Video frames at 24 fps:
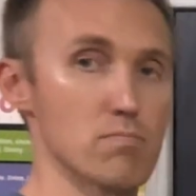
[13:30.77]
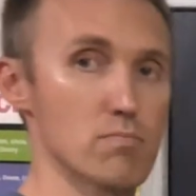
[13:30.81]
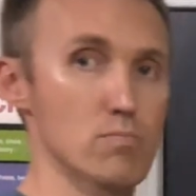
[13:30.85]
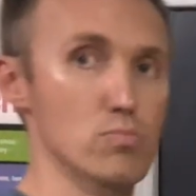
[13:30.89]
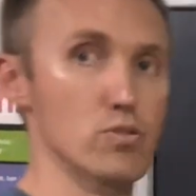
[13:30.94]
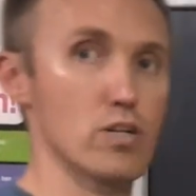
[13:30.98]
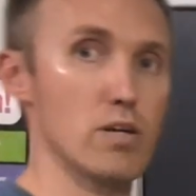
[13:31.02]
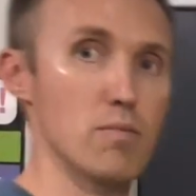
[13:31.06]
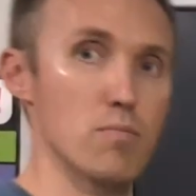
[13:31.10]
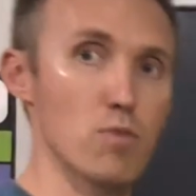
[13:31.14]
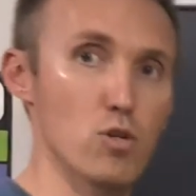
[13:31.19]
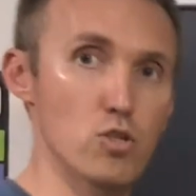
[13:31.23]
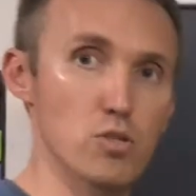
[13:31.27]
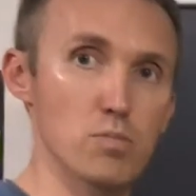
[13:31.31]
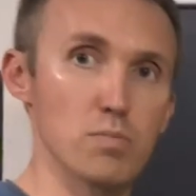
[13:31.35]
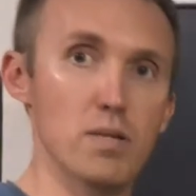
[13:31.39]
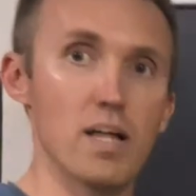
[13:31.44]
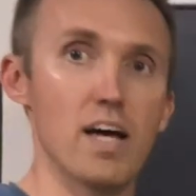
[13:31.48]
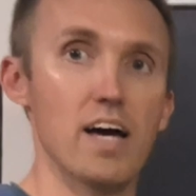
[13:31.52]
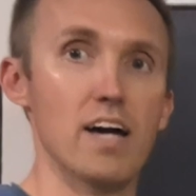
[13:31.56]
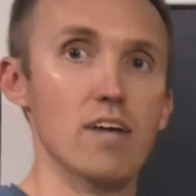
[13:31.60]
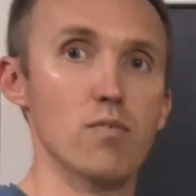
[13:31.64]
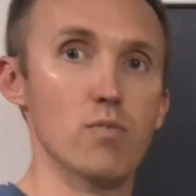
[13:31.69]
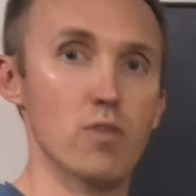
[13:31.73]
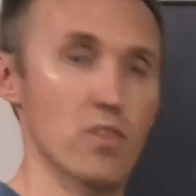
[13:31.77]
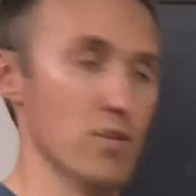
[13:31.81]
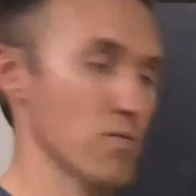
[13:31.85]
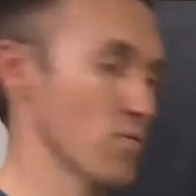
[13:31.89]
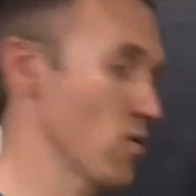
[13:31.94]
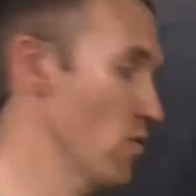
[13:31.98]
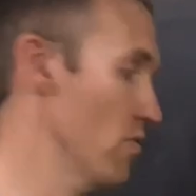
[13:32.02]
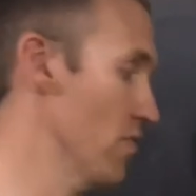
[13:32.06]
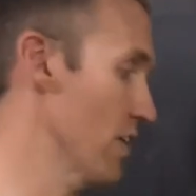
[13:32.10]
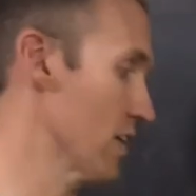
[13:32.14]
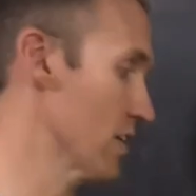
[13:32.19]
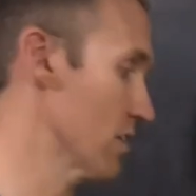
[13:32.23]
pre-multiply with a
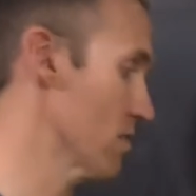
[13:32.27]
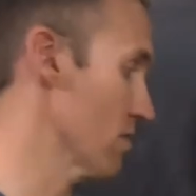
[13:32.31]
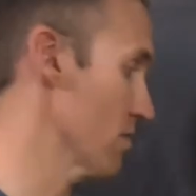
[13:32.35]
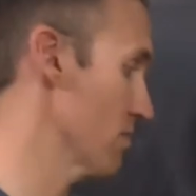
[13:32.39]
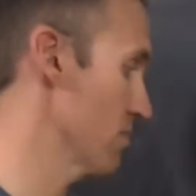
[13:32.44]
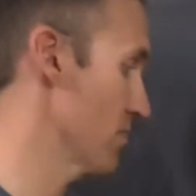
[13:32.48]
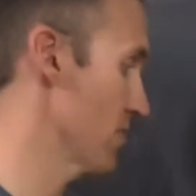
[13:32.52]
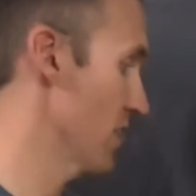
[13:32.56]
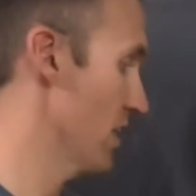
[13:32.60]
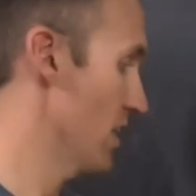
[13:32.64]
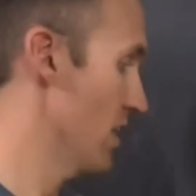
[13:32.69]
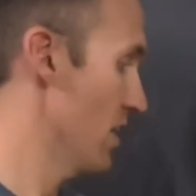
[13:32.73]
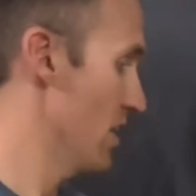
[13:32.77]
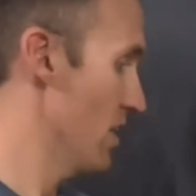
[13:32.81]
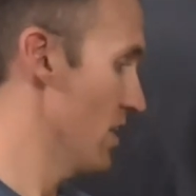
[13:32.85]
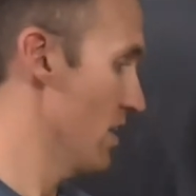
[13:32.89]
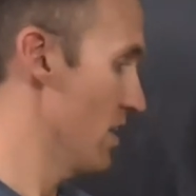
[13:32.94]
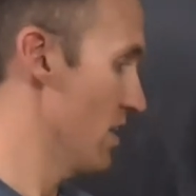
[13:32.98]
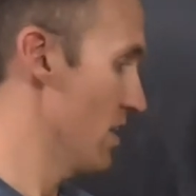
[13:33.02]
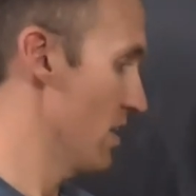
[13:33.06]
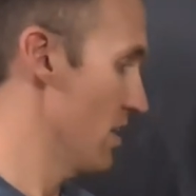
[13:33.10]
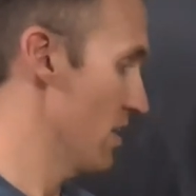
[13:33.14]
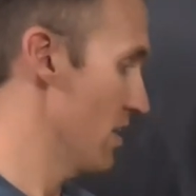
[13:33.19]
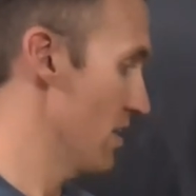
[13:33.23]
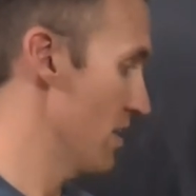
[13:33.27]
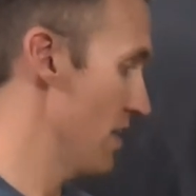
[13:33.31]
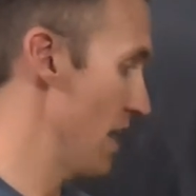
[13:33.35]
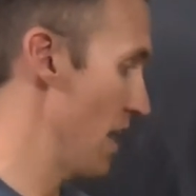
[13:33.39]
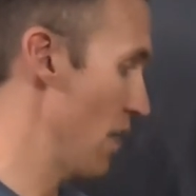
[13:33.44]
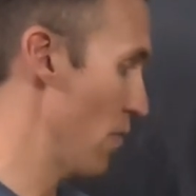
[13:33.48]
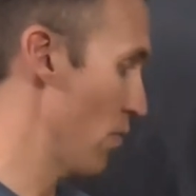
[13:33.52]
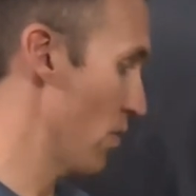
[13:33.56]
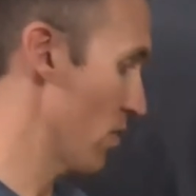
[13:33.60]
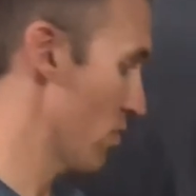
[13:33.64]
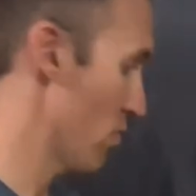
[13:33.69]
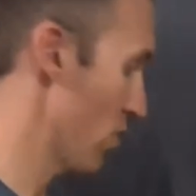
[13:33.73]
row vector.
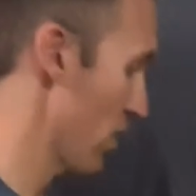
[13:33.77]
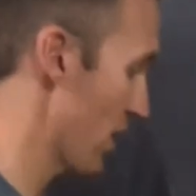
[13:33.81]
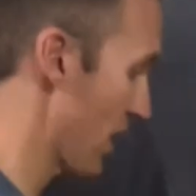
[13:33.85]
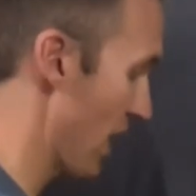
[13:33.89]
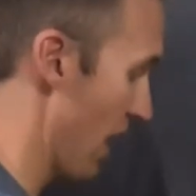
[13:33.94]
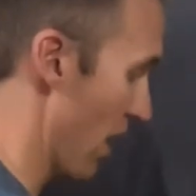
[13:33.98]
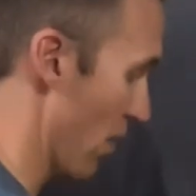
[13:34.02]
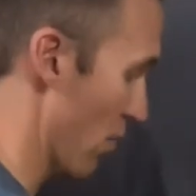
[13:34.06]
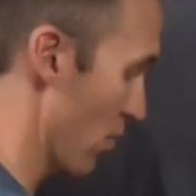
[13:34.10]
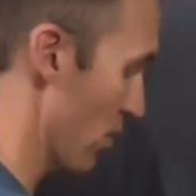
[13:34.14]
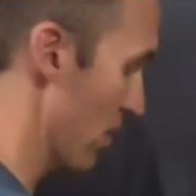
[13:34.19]
Now what have we got?